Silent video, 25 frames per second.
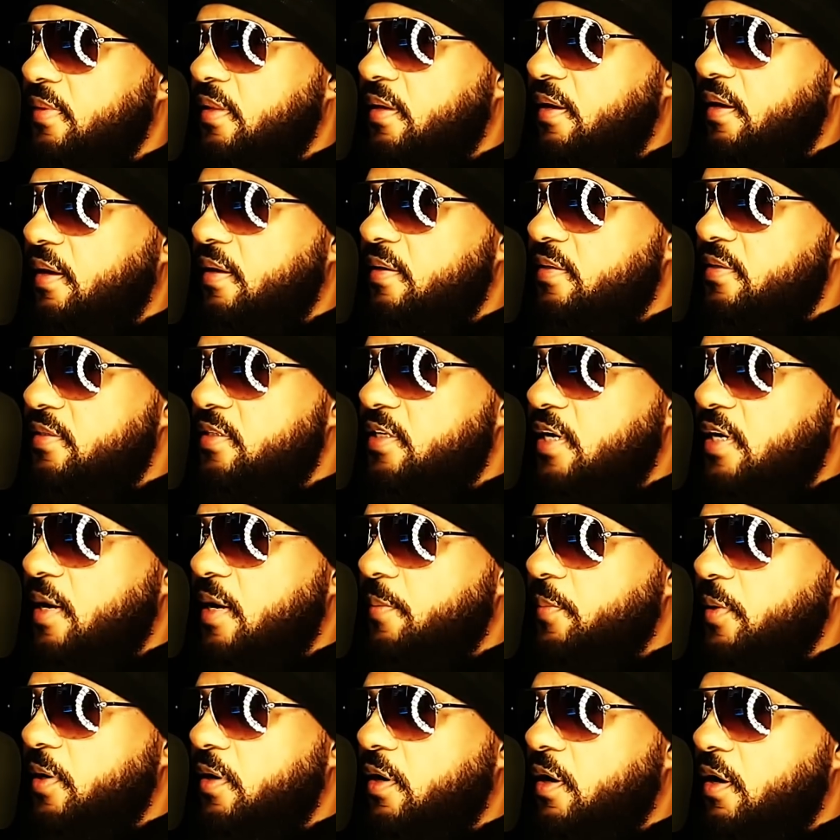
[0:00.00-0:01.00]
And to
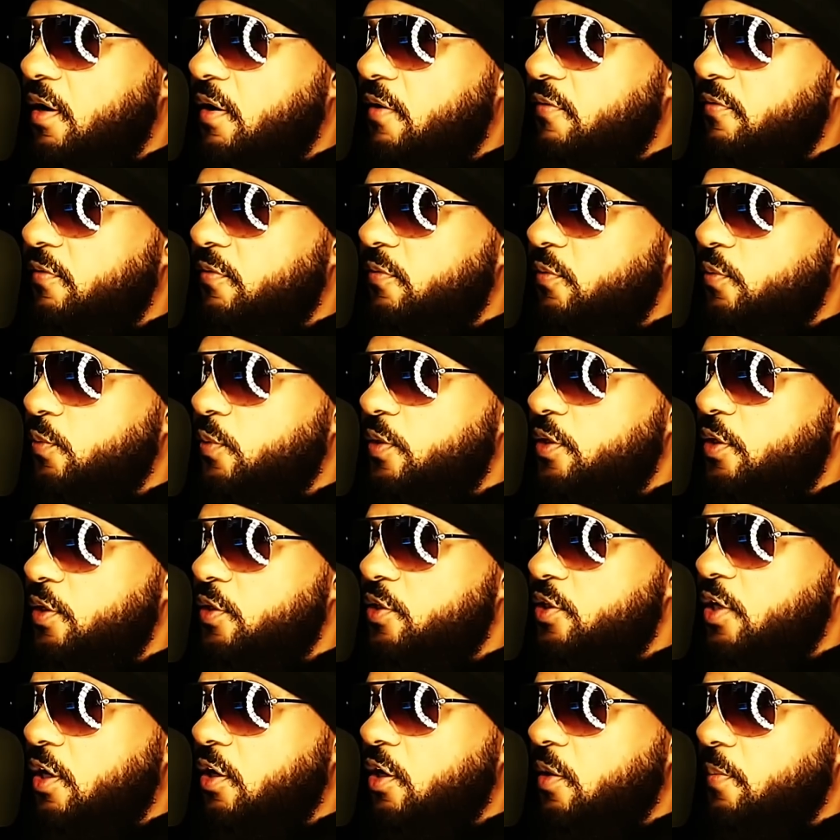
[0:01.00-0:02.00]
top it off, when you
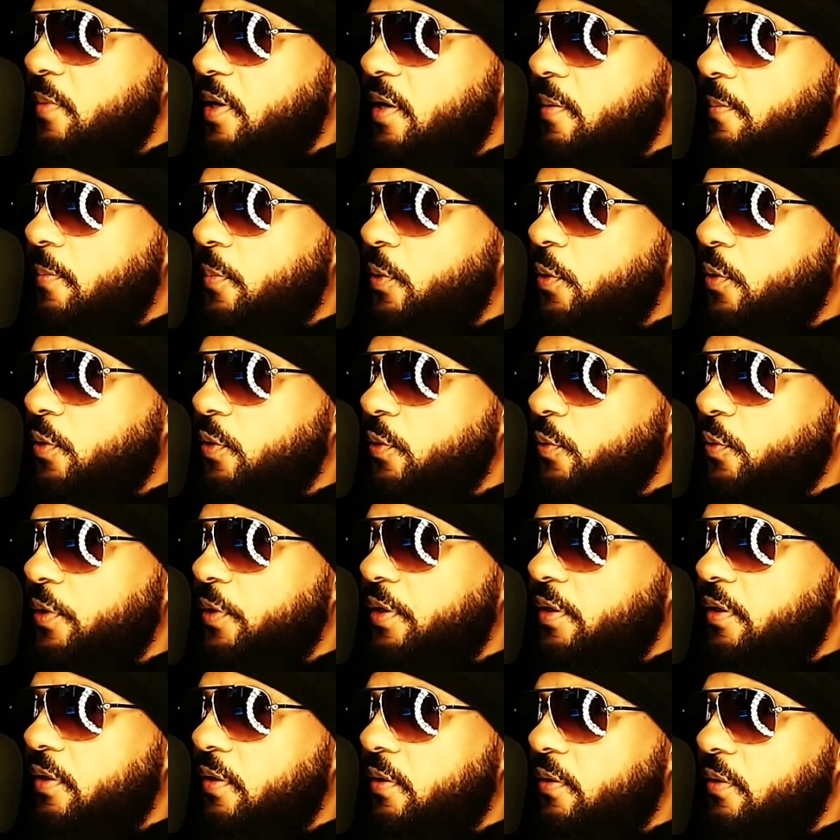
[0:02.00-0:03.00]
talk about Puerto
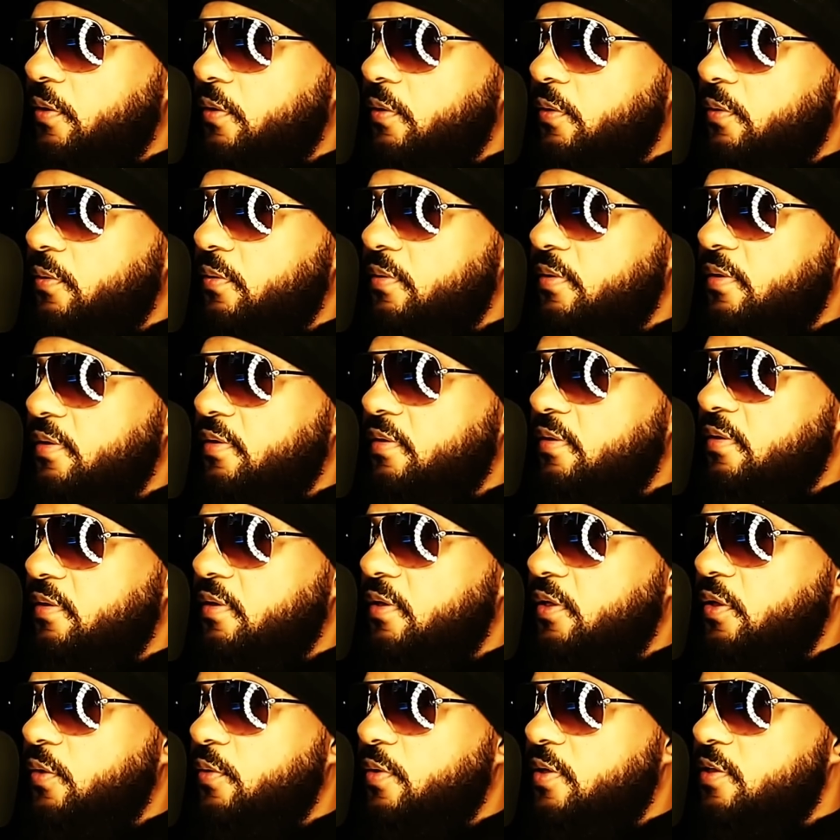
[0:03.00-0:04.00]
Rico,
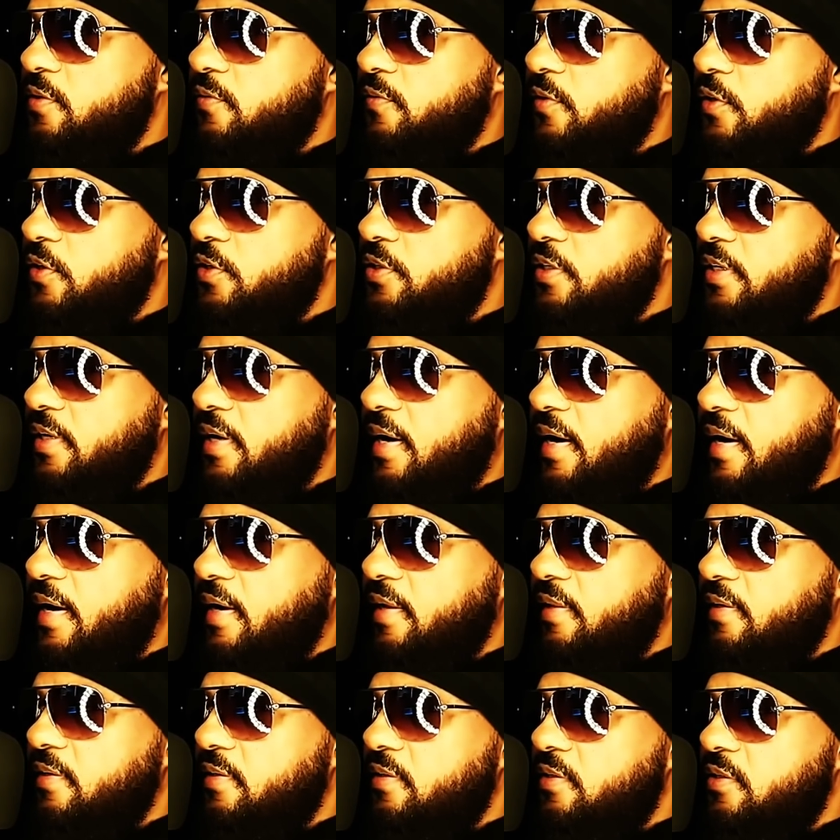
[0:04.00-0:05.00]
the U.S. Virgin
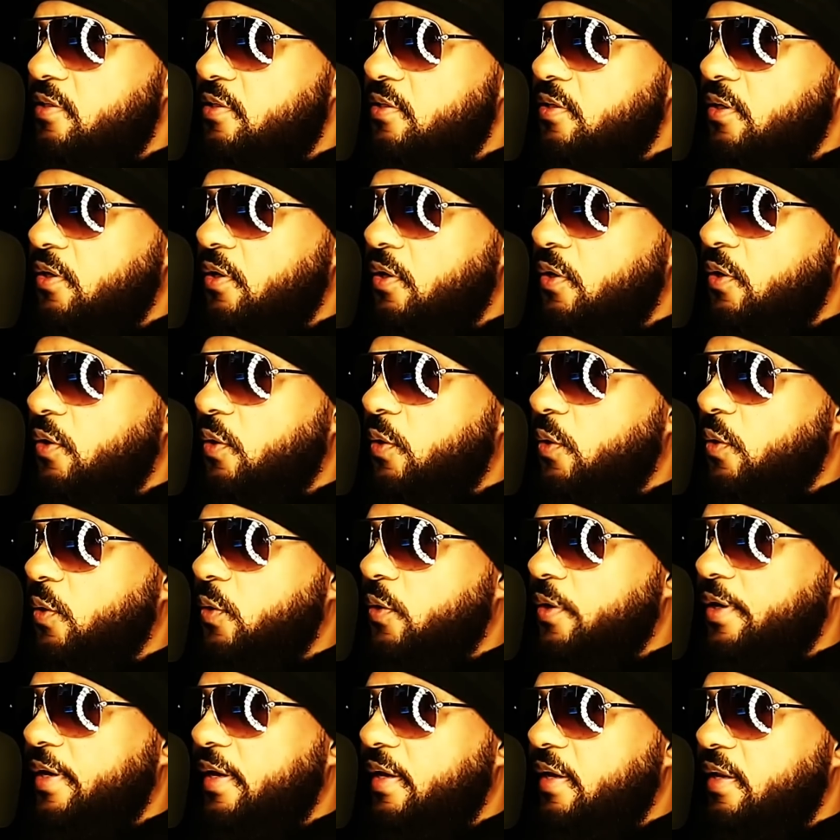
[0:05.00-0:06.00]
Islands,
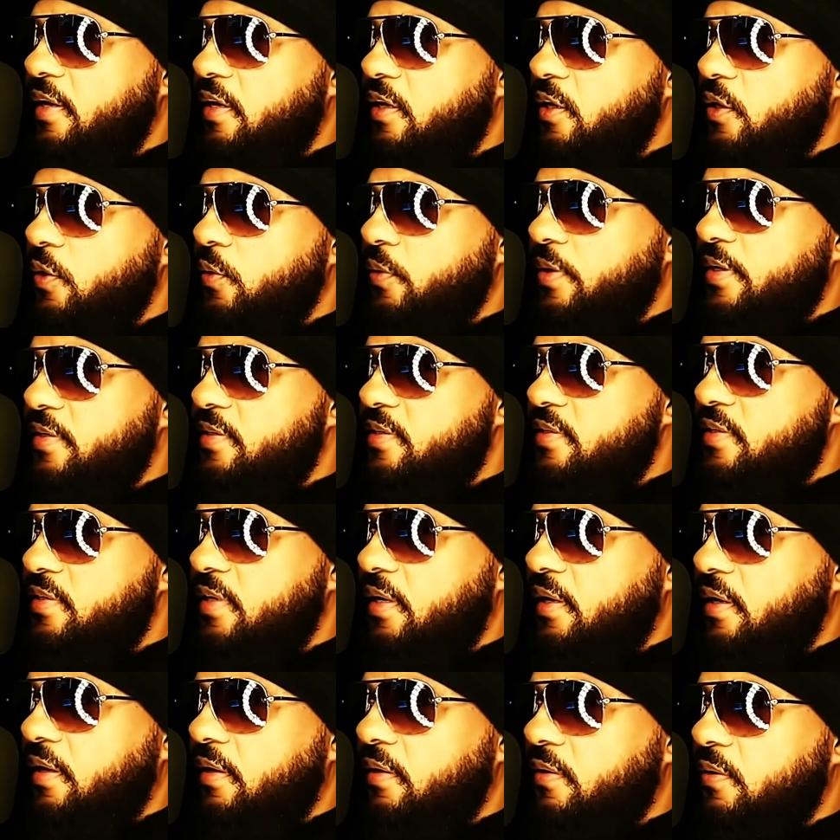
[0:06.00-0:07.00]
or any U.S.
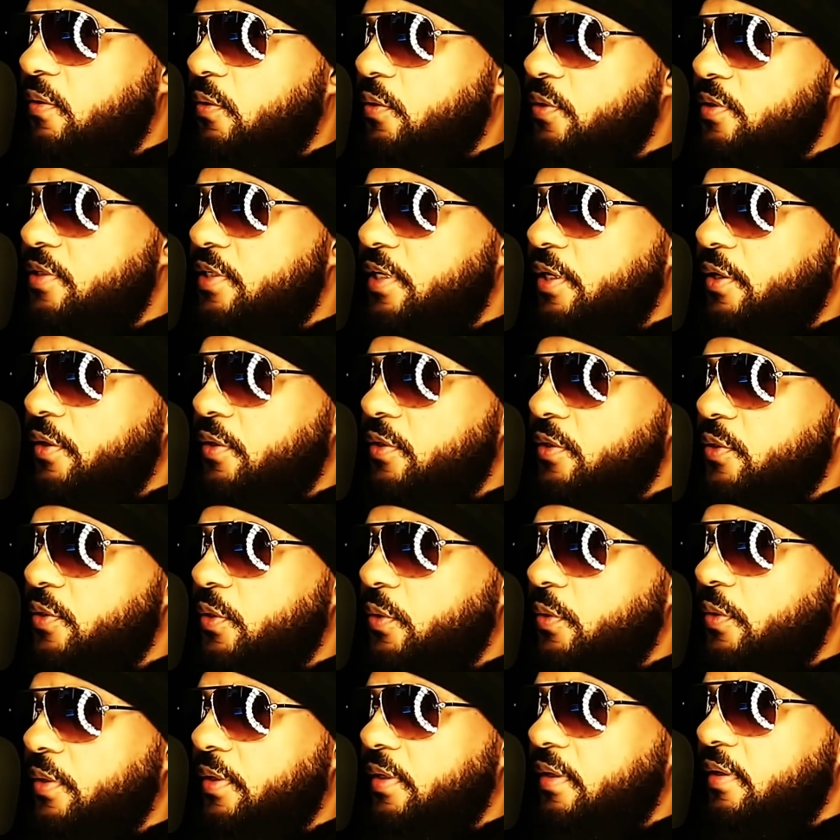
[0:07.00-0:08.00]
state or
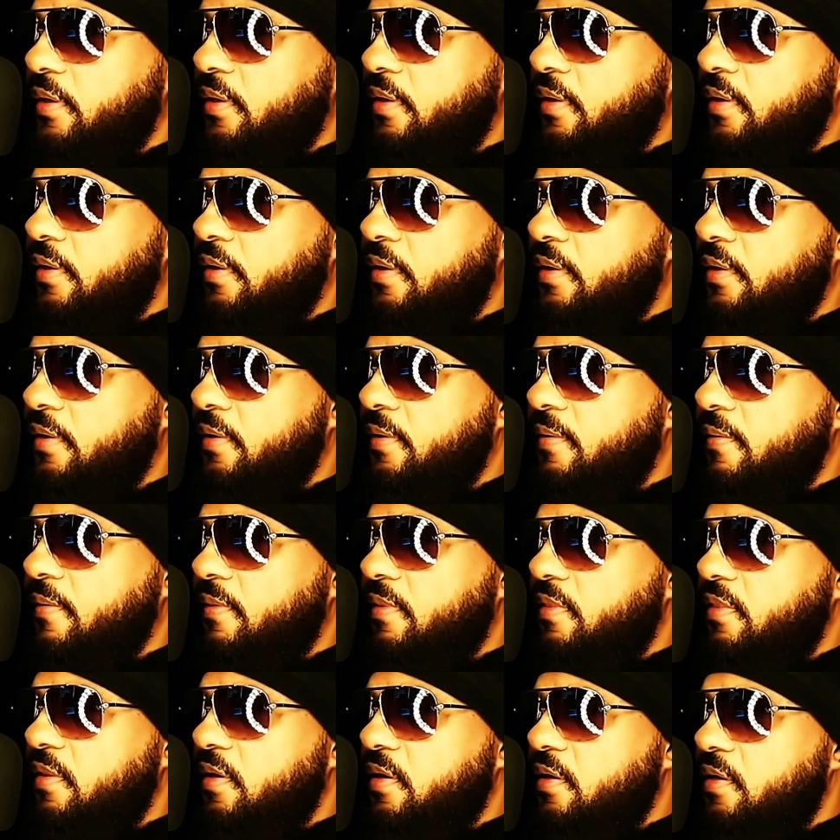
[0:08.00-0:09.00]
territory,
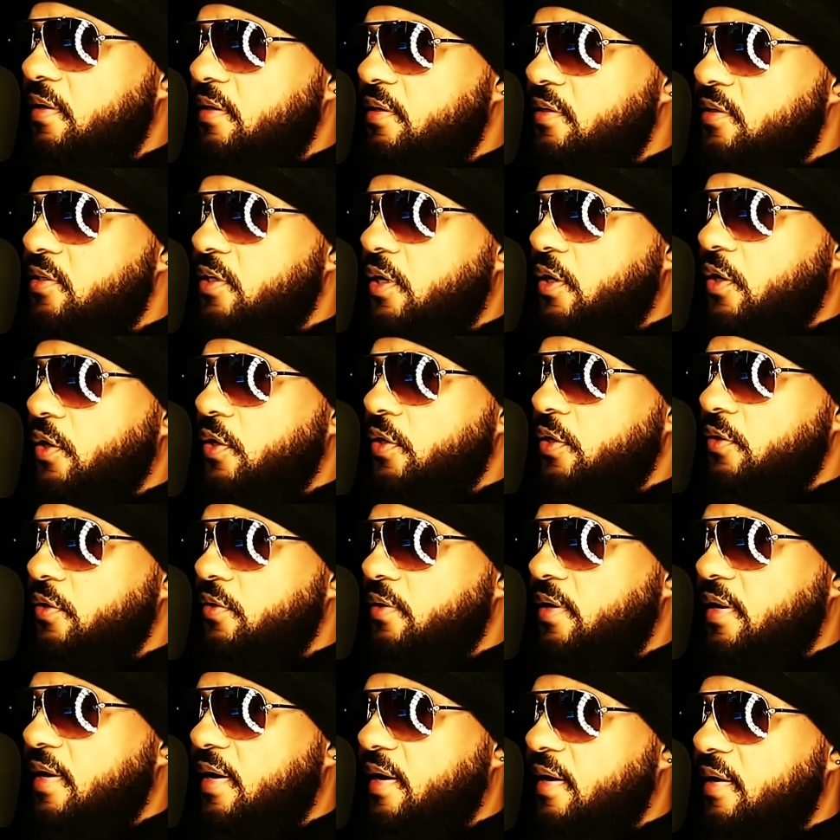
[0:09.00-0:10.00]
these are
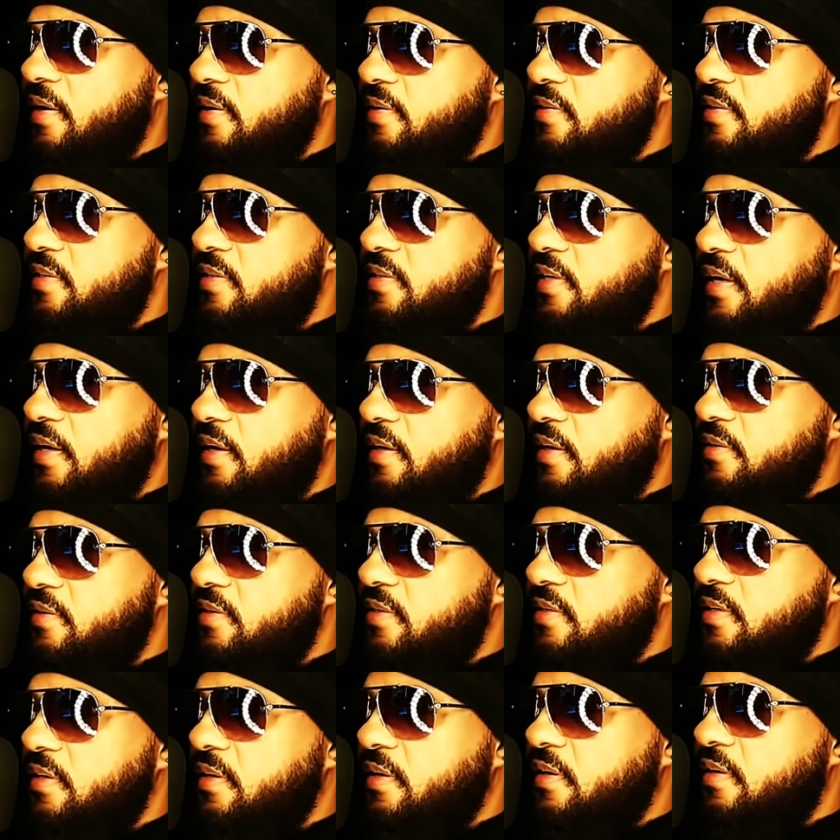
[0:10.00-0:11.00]
United
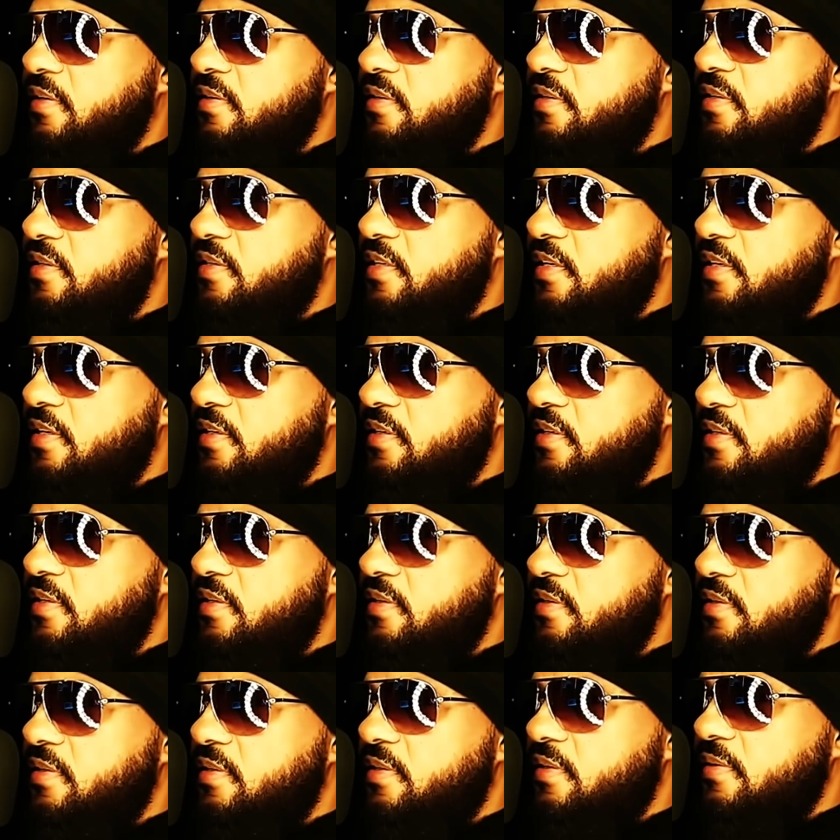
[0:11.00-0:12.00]
States
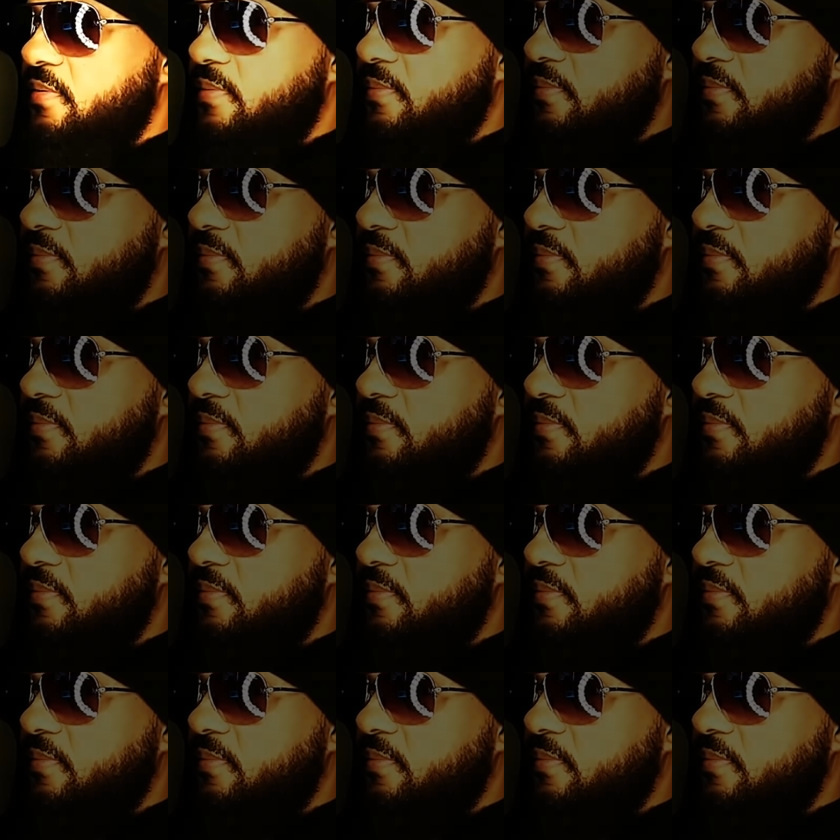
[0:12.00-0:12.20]
citizens.